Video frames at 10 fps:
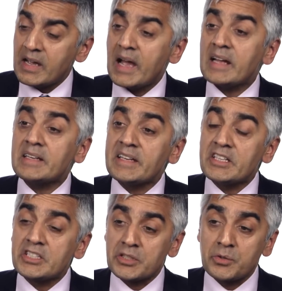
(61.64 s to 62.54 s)
and
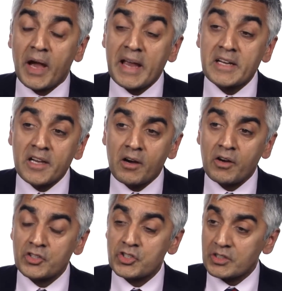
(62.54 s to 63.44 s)
lead to a
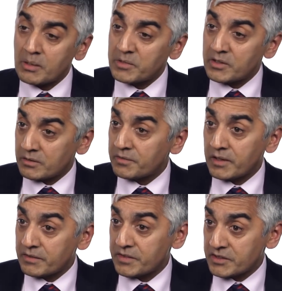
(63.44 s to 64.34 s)
large number of
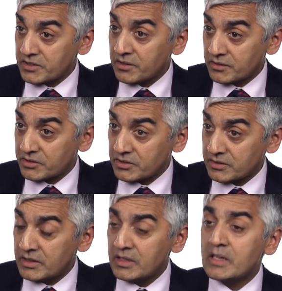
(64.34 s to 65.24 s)
life years lost
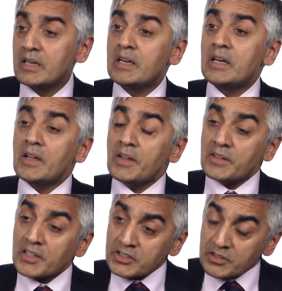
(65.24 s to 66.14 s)

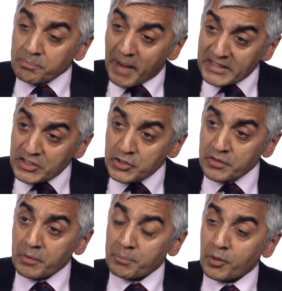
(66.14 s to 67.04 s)
the magnitude
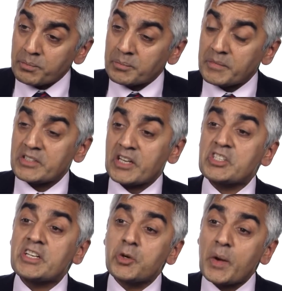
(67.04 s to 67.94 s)
of the problem is
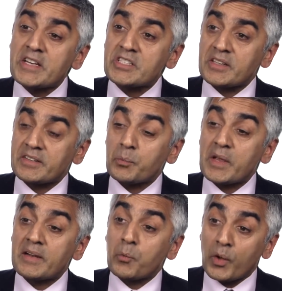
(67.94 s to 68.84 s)
actually greater than
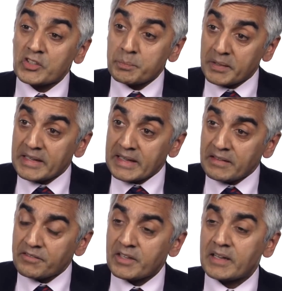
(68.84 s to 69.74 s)
we once
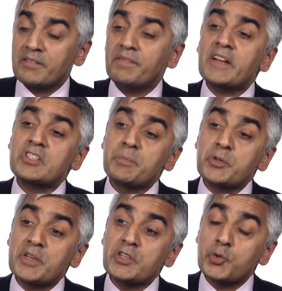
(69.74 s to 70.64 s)
believed and affects
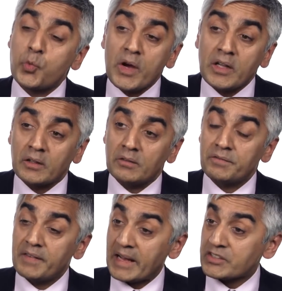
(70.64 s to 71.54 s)
between
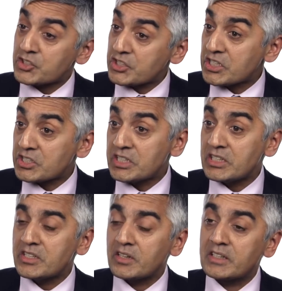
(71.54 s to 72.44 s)
12 and
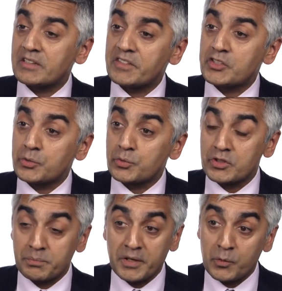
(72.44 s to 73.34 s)
16 young
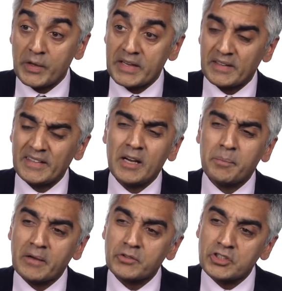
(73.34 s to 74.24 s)
individuals per week, and that
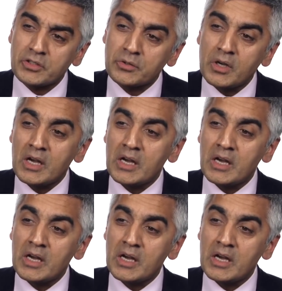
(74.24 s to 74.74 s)
amounts to